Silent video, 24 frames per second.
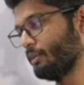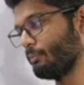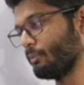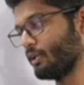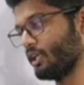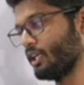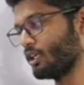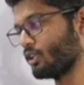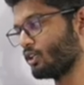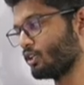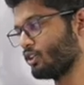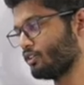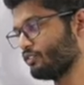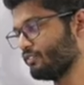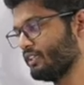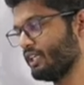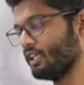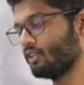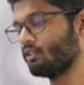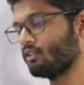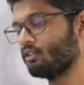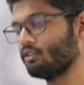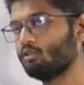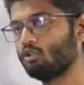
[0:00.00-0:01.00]
the product of
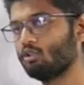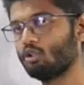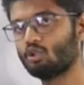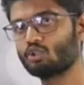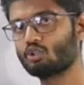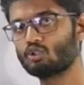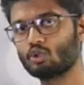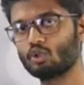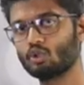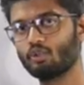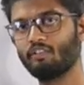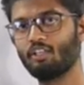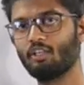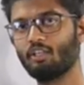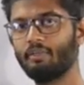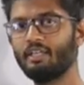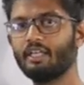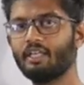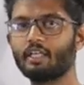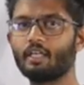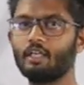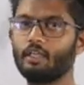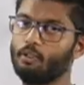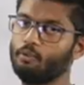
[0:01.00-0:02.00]
those two will be
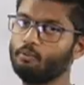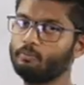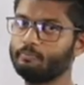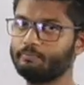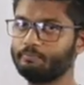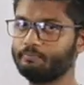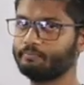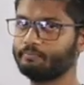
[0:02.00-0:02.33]
negative.